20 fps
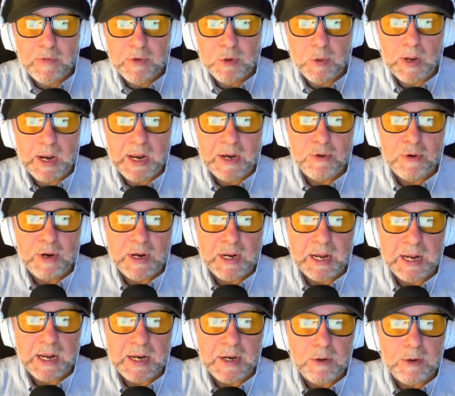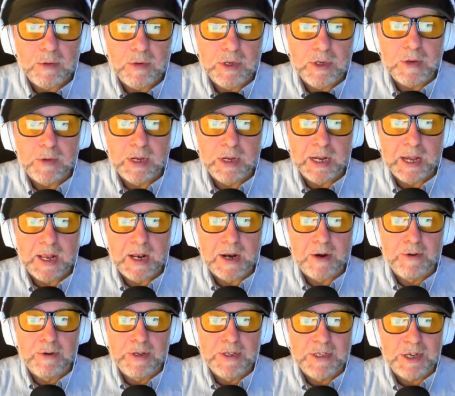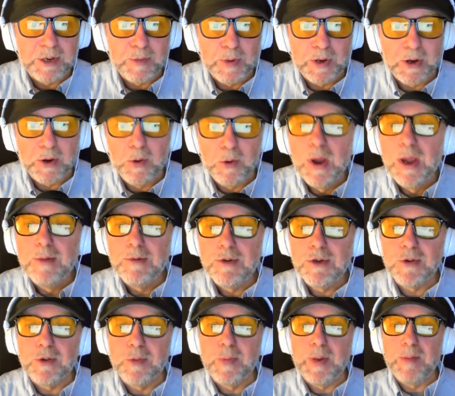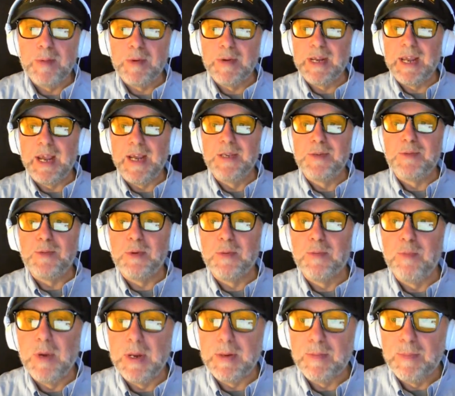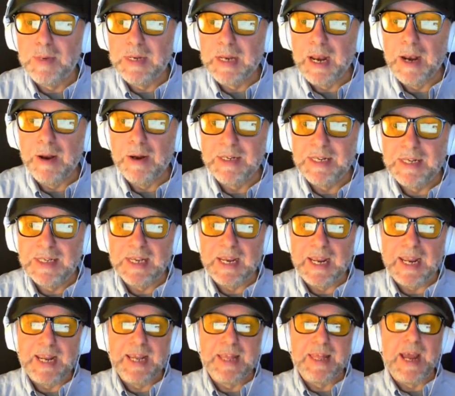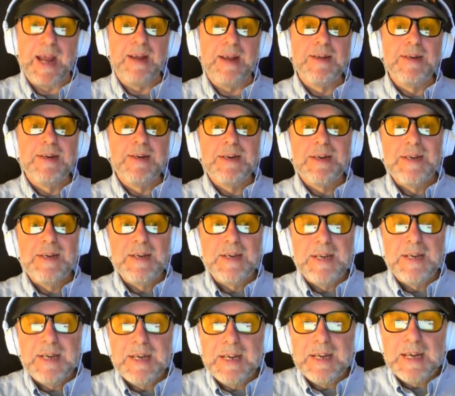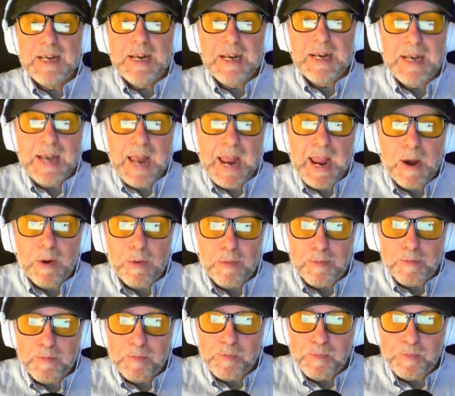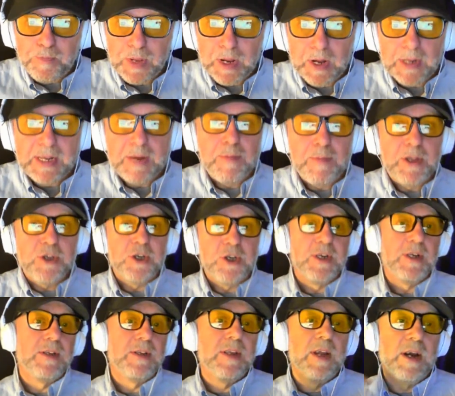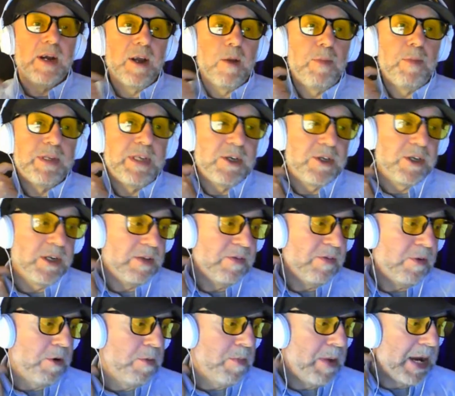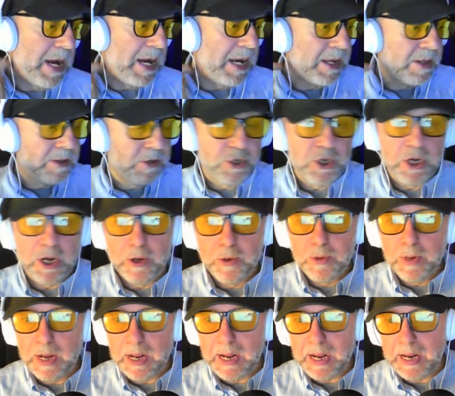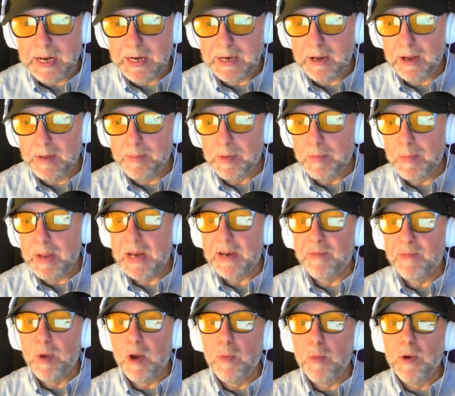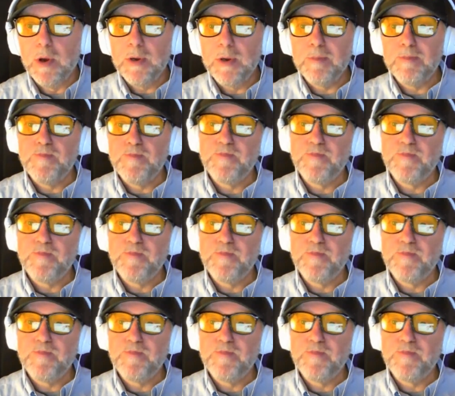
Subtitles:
the move to electric, and also the colour is super cool. I'm sure the people at Case would be delighted to hear that. Now, I did mention a competition at the very beginning of the show, and I'm a man of my word.